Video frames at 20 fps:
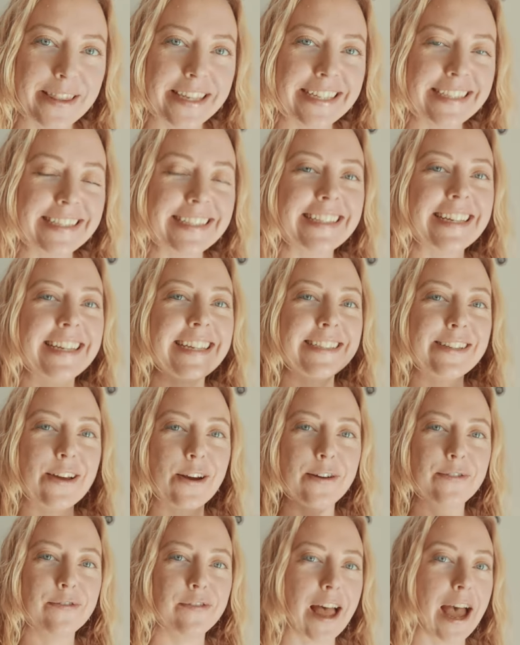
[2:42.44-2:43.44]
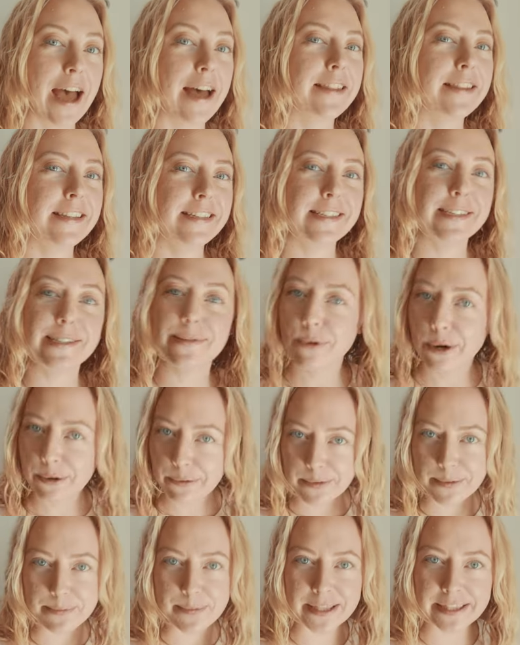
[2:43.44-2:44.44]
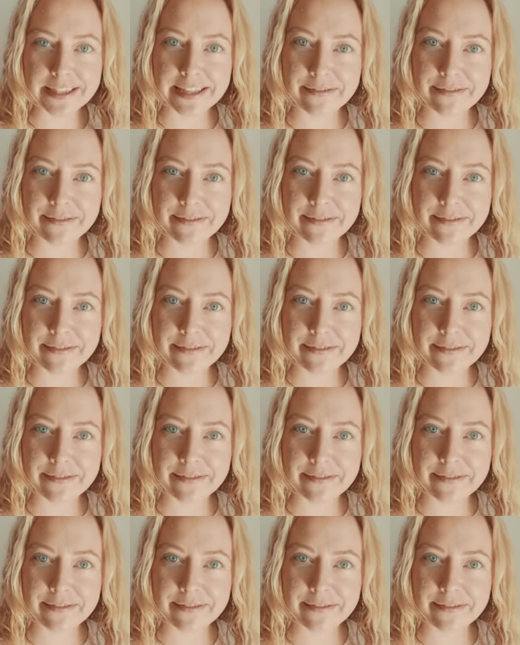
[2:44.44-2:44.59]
this is our flat. This is where we've been